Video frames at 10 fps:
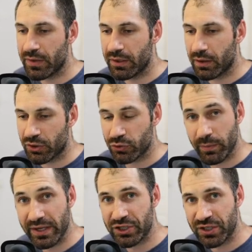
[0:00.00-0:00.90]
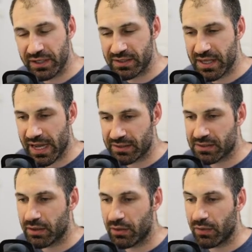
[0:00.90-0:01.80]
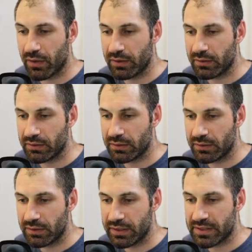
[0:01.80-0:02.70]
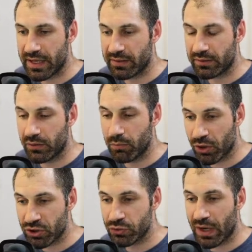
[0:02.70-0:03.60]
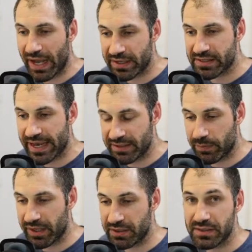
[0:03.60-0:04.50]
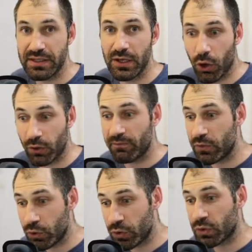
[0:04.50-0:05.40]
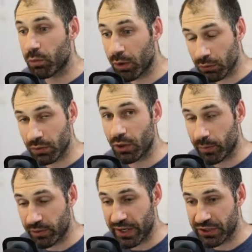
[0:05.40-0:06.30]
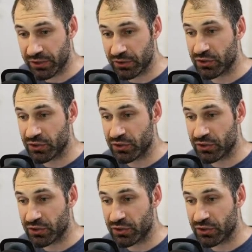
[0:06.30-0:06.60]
thing I should mention is that is that the module has a dependency on views bulk operation.